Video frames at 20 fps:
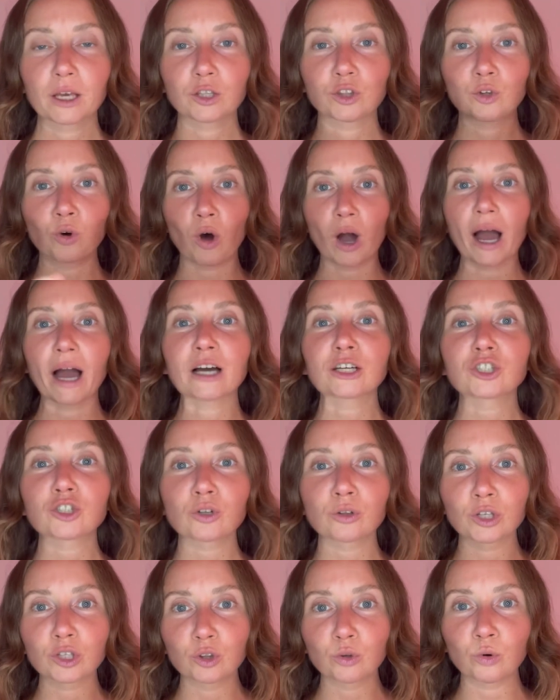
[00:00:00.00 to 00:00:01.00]
to
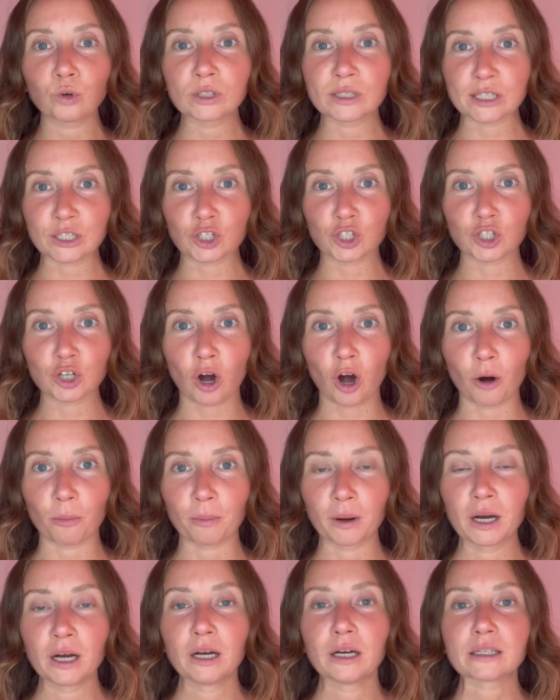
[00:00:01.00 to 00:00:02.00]
actually do its
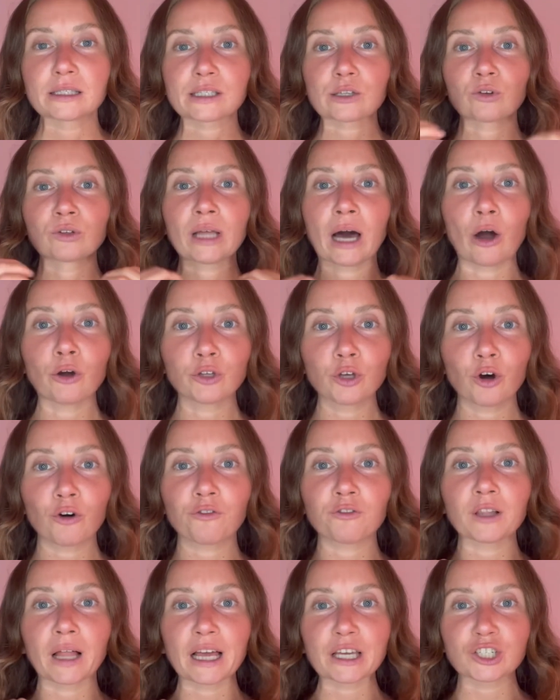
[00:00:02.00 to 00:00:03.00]
job. So now you're
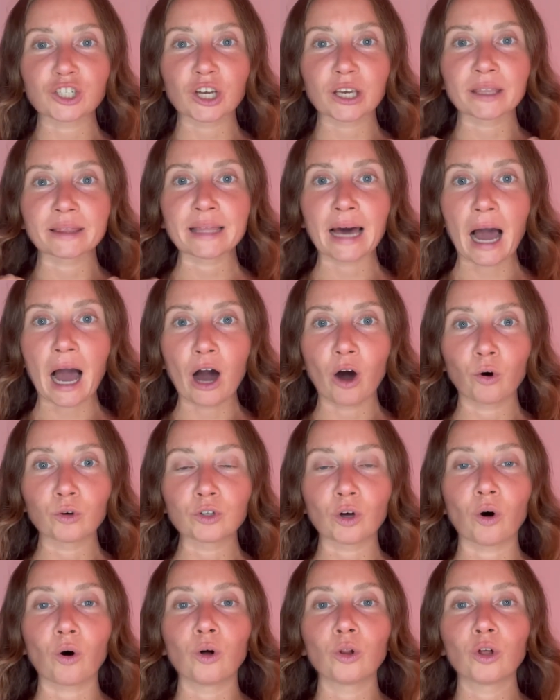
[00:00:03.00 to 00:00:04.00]
flushing
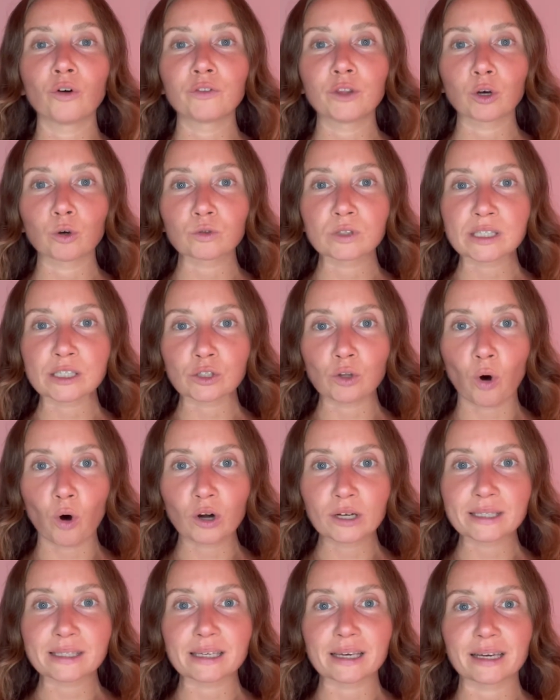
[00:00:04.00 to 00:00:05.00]
down all of those
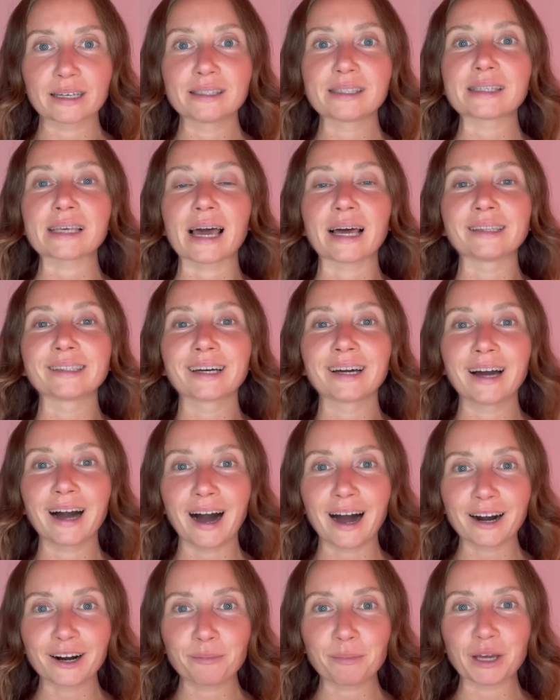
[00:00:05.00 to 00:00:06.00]
toxins and
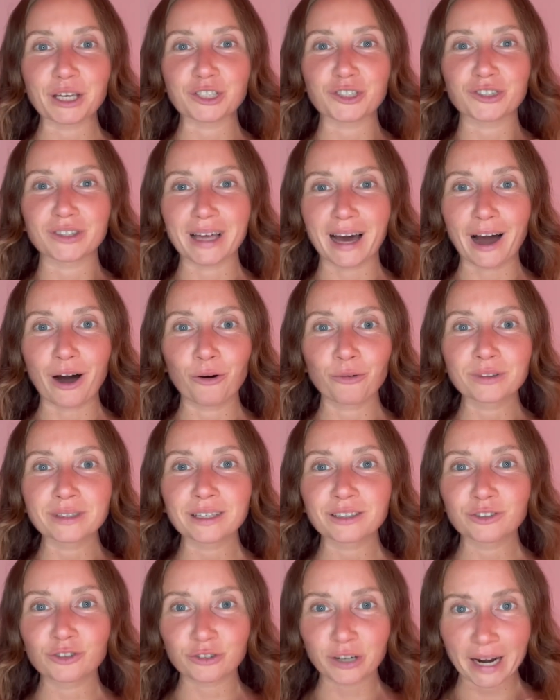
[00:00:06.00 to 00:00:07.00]
garbage down
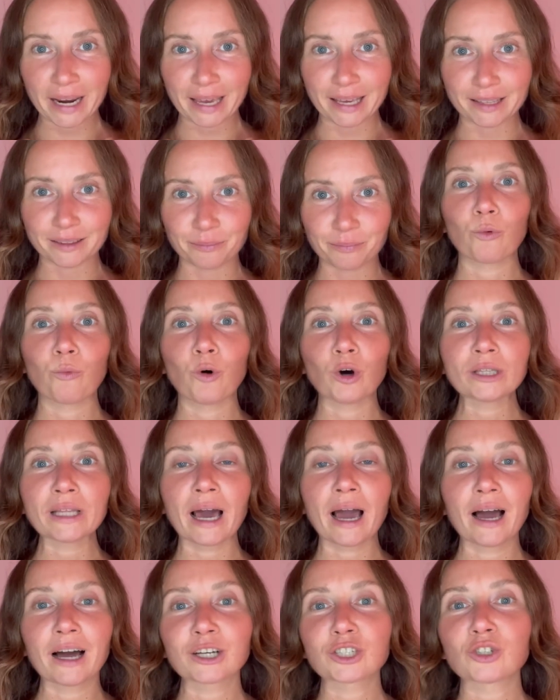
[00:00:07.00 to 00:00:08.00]
the drain.
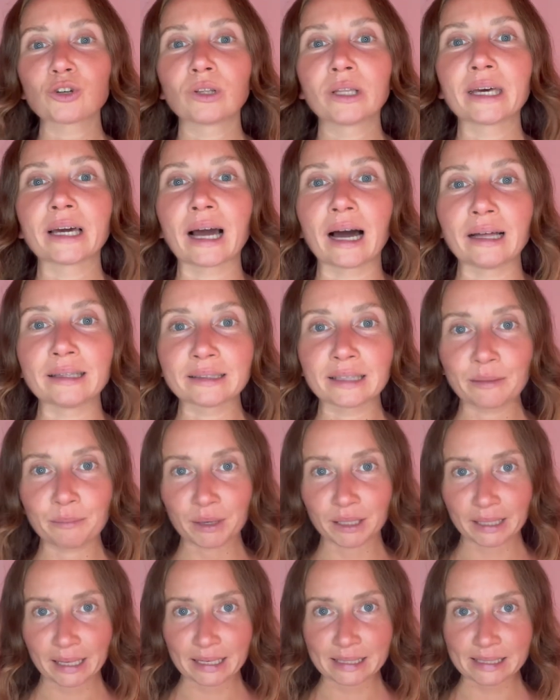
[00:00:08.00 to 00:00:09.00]
What actually
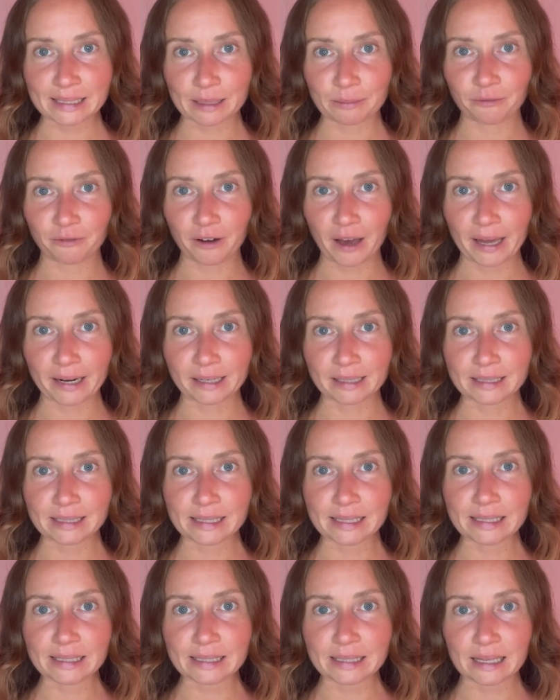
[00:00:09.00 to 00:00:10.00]
contaminates lymphatic
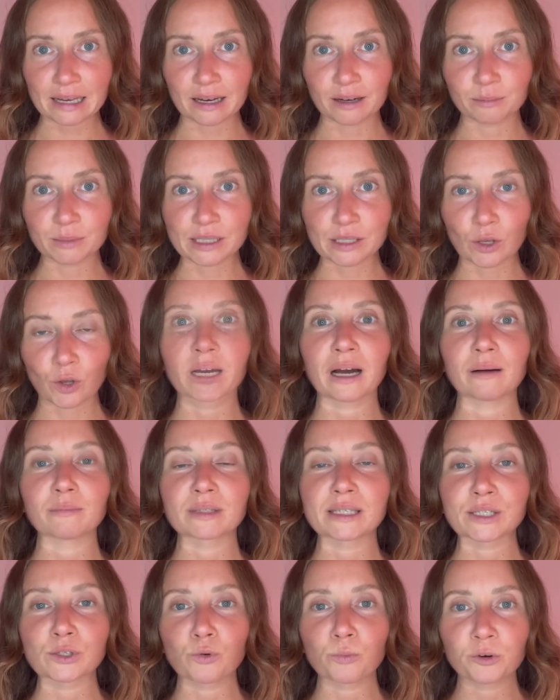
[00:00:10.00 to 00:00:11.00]
system, so you become
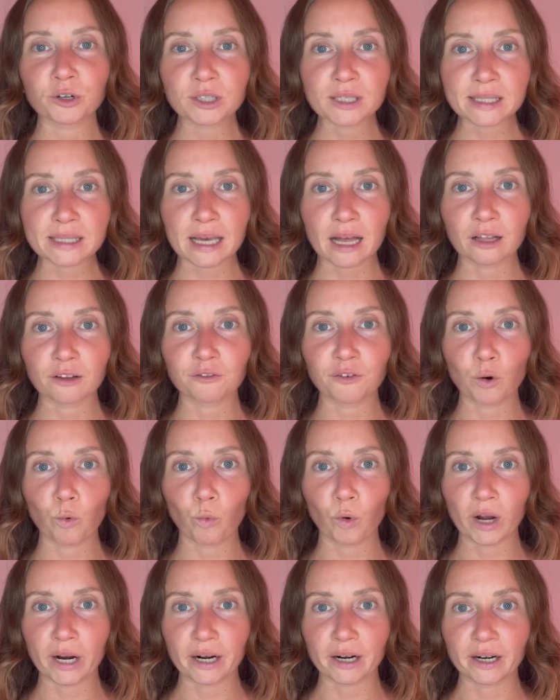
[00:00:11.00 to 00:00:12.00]
super
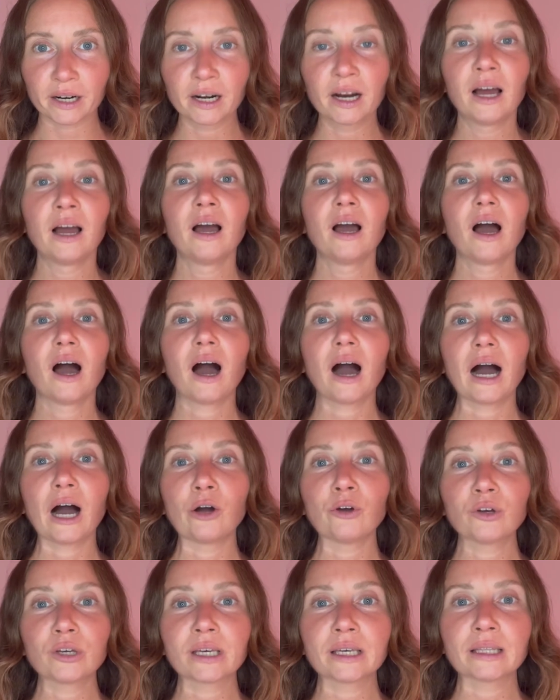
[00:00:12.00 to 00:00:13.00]
self-aware
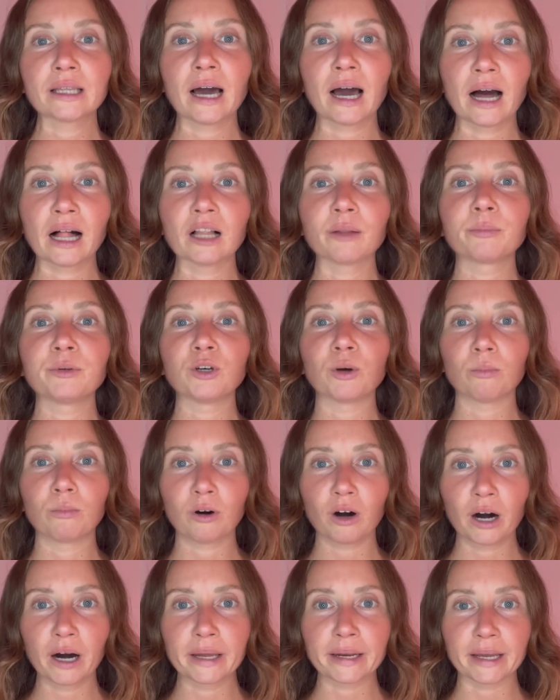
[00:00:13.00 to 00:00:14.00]
how you can help your
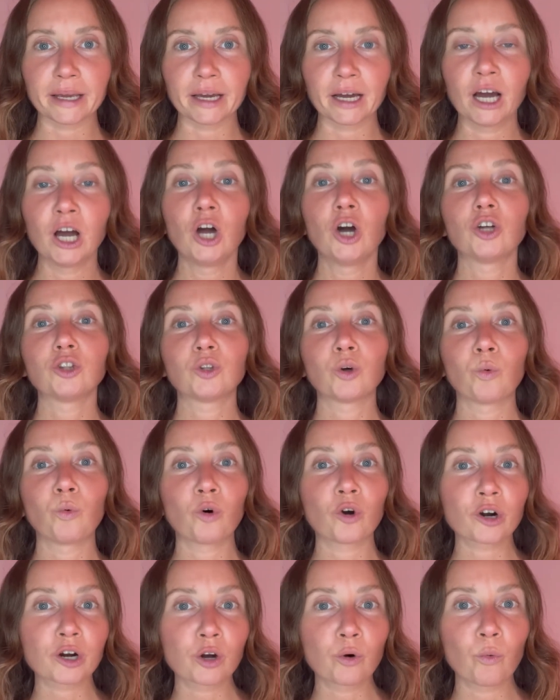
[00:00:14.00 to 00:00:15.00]
body to
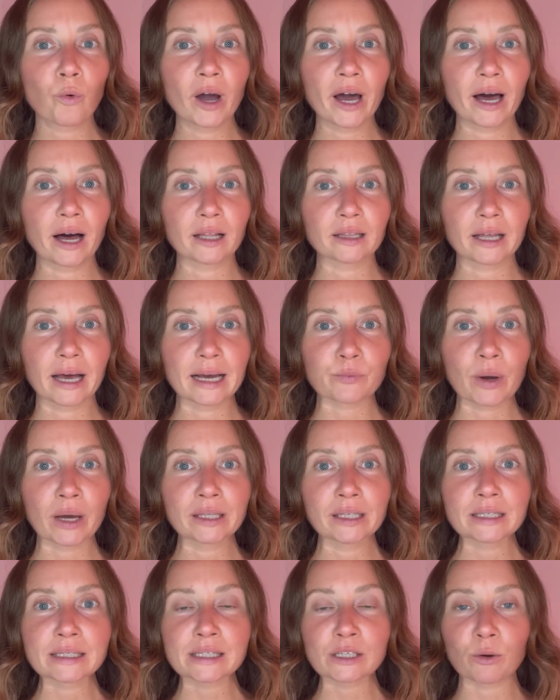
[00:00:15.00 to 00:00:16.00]
work well.
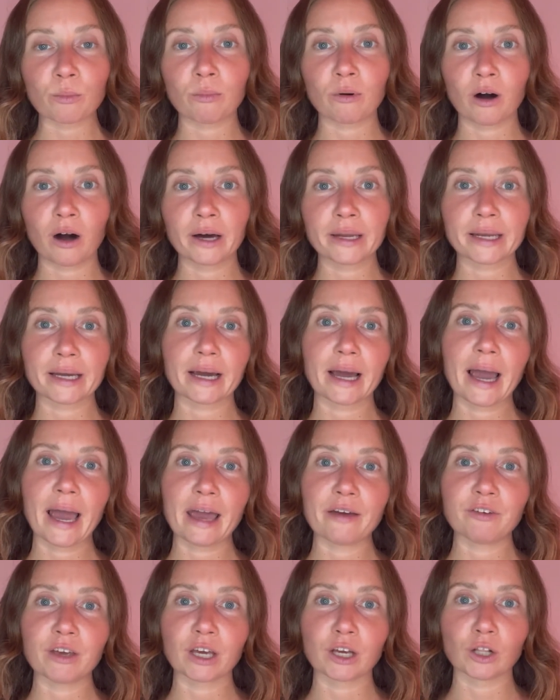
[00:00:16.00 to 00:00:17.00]
When is your body
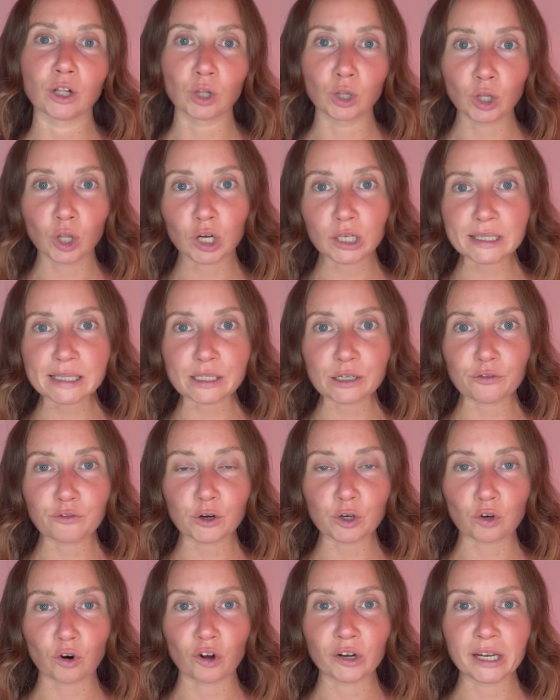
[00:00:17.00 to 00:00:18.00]
having lots
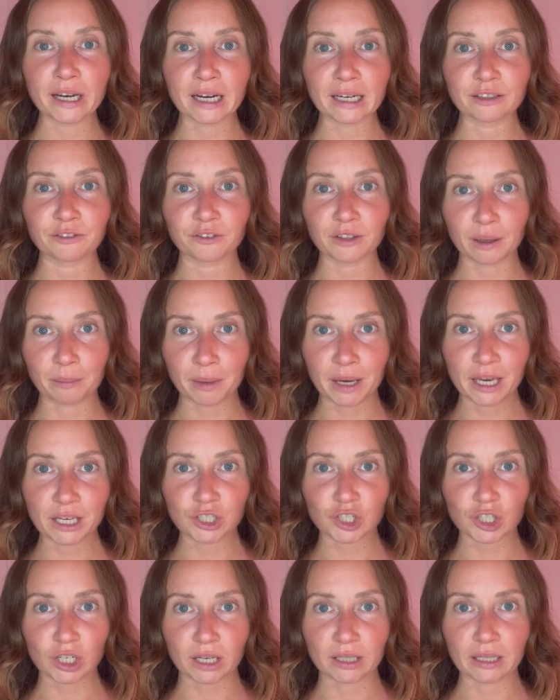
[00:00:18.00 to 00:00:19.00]
of chronic
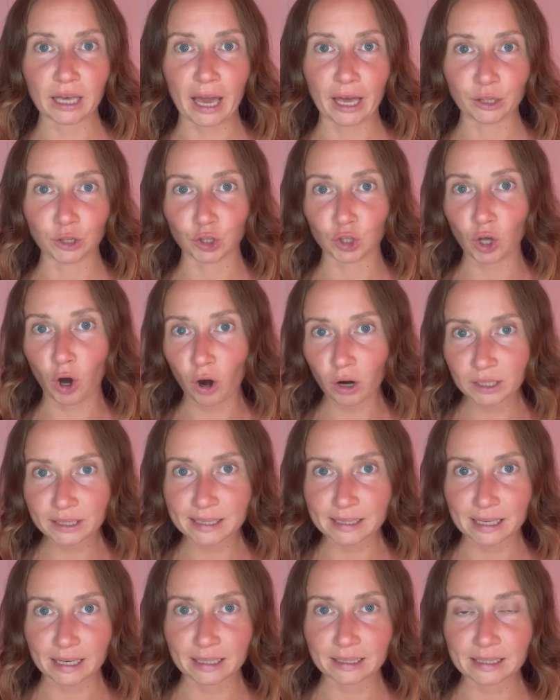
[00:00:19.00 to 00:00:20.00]
inflammation and
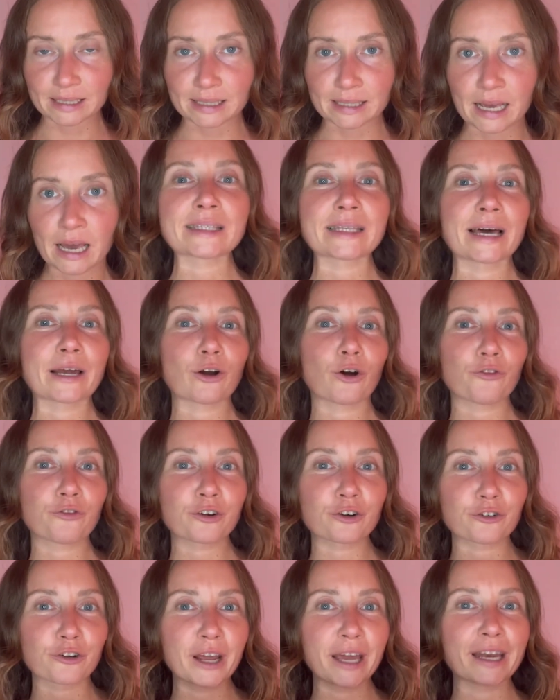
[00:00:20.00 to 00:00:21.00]
toxins, instead of
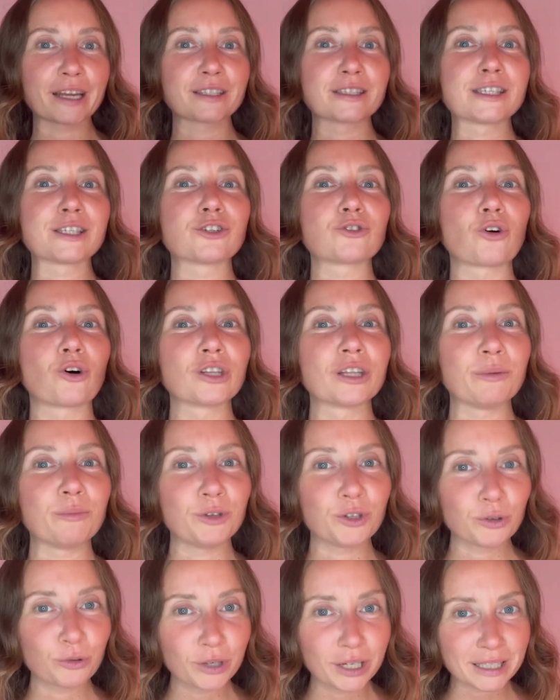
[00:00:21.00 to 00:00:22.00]
creating strong
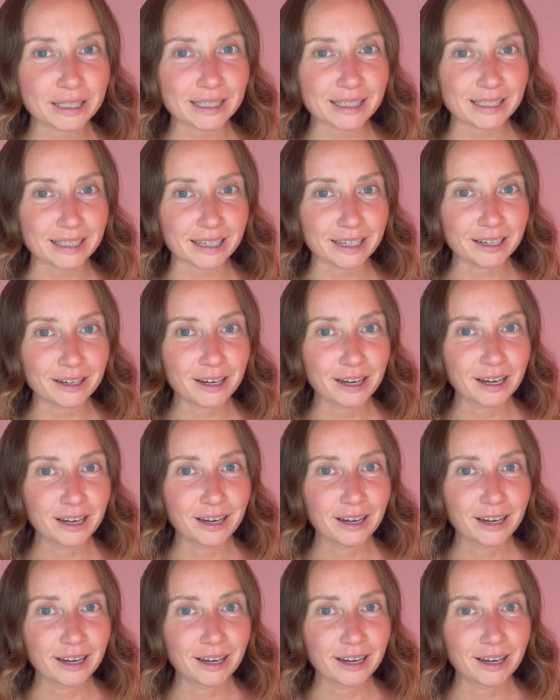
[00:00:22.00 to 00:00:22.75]
immunity,